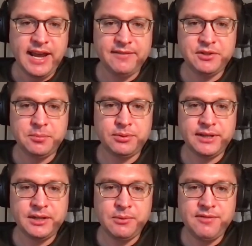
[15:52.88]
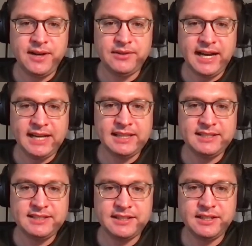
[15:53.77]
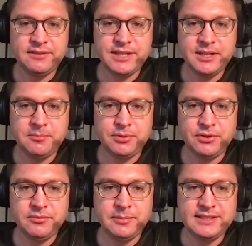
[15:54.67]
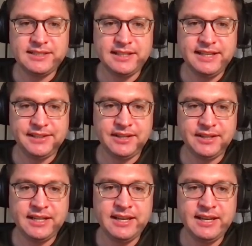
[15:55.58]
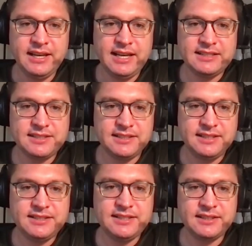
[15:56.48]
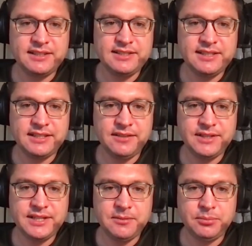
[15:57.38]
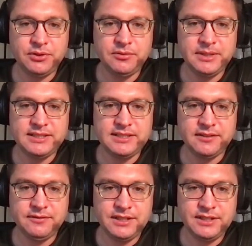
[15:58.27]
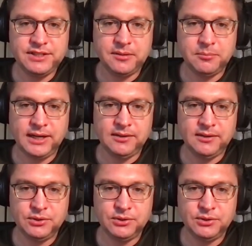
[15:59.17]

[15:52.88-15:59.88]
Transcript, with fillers: After prayer, we found highly significant improvements in hearing and statistically significant improvements in vision, Brown